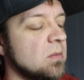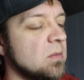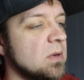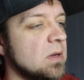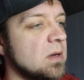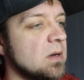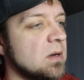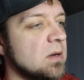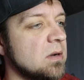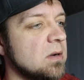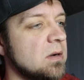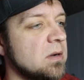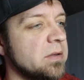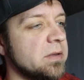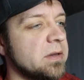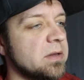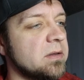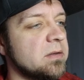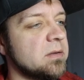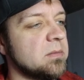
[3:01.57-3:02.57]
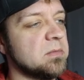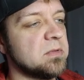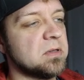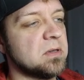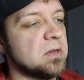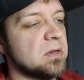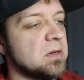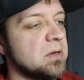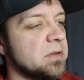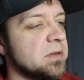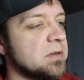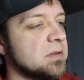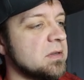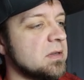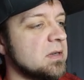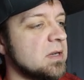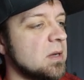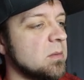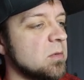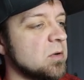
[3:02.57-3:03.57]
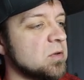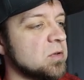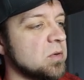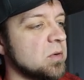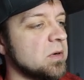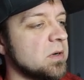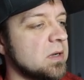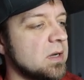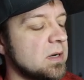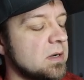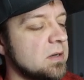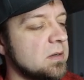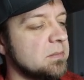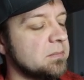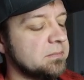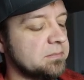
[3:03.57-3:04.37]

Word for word: we can call this, I'm just going to call this the demo shortcut.